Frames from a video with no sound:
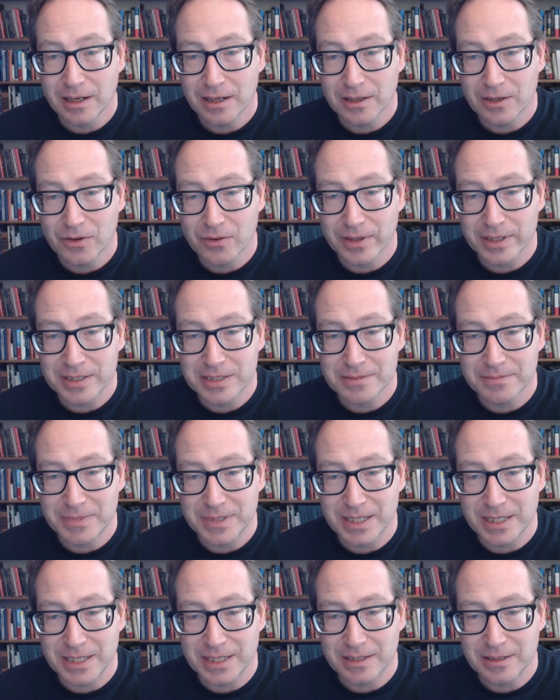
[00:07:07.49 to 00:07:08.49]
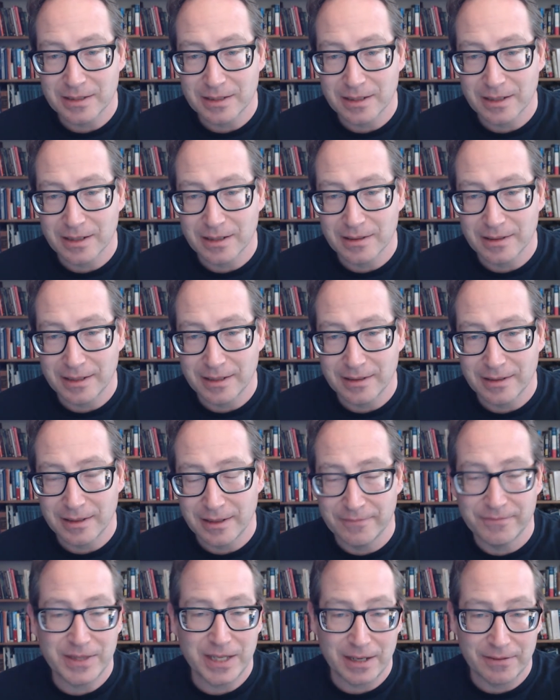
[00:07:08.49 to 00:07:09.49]
going to be,
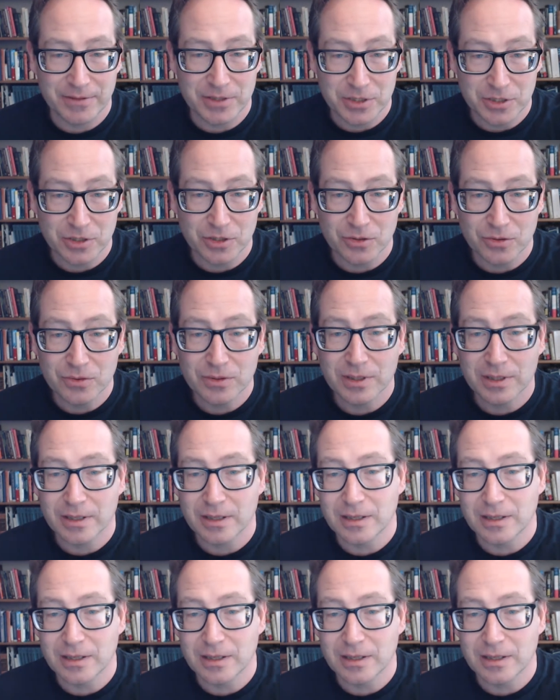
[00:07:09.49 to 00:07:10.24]
if they ever do,